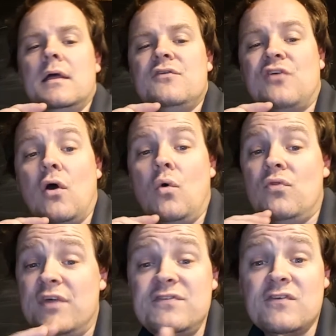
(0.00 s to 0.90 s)
So
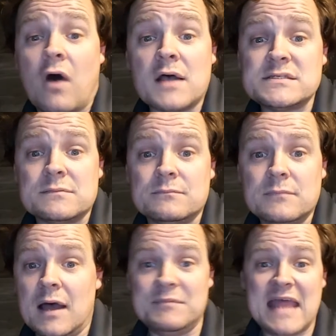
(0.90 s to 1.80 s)
this is awesome.
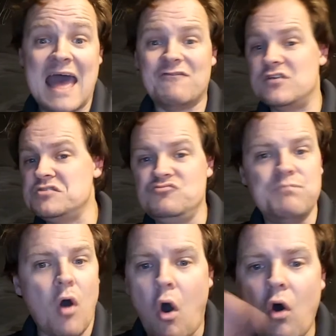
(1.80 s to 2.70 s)
I mean, to have
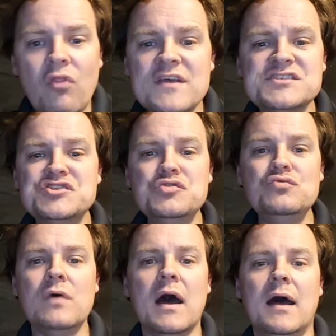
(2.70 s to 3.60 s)
all this
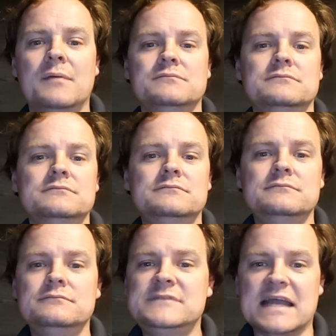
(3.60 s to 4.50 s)
new
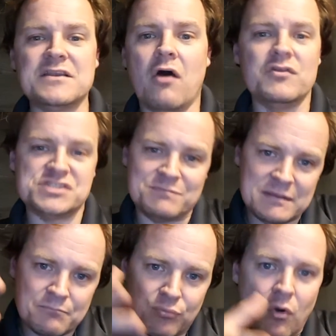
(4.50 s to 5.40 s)
technology being
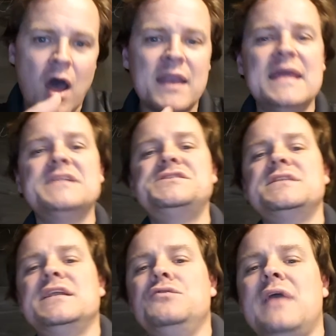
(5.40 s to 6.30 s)
brought into
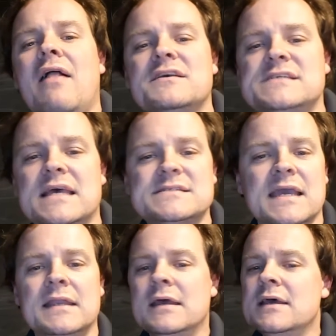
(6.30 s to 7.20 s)
the new Galaxy
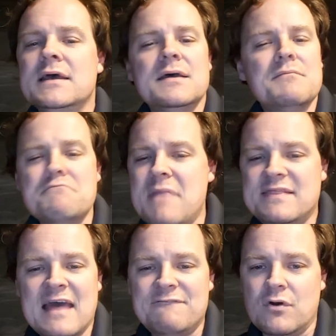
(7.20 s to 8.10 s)
S8, make
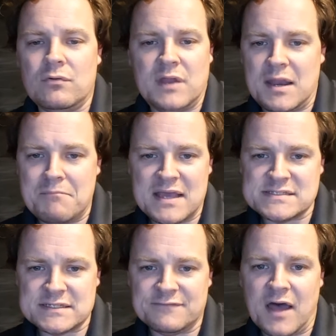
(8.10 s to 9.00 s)
that phone an
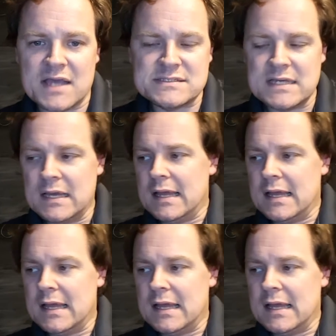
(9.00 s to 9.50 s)
amazing device.